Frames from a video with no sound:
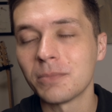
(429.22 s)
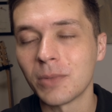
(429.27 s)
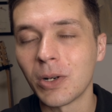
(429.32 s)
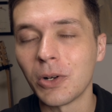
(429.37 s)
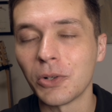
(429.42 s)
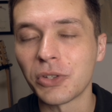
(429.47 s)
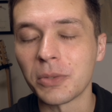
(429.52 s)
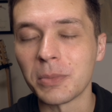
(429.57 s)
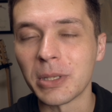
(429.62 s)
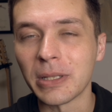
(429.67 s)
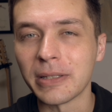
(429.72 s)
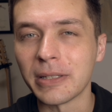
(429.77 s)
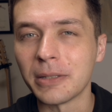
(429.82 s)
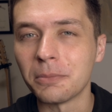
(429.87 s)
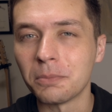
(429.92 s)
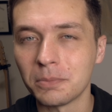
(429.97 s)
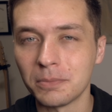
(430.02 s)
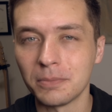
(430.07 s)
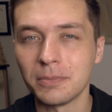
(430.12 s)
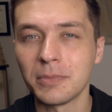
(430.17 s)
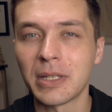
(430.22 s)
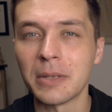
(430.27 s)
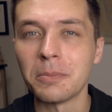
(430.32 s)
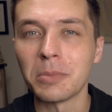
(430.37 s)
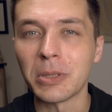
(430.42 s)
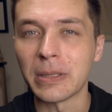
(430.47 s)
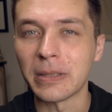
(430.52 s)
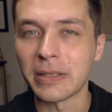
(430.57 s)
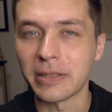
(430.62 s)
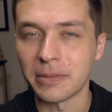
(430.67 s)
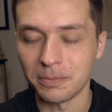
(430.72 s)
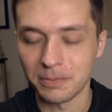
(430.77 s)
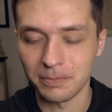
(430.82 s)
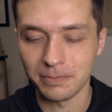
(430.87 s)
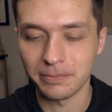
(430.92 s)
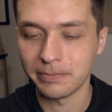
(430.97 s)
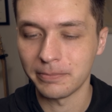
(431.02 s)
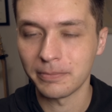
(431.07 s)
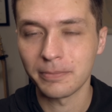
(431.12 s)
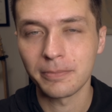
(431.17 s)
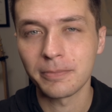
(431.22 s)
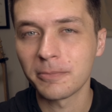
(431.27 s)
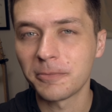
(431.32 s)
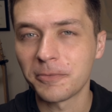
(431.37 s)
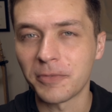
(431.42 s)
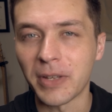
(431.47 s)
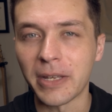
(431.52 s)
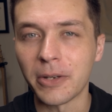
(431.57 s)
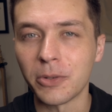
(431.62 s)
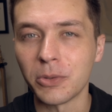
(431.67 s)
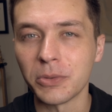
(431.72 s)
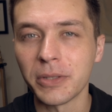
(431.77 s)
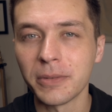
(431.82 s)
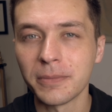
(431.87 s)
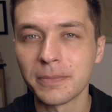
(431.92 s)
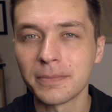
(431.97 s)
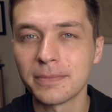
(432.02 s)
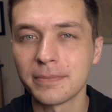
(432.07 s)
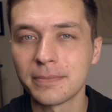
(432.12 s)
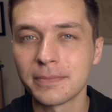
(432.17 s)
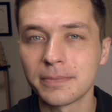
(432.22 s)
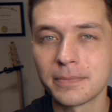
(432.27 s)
ultimately completely failed. So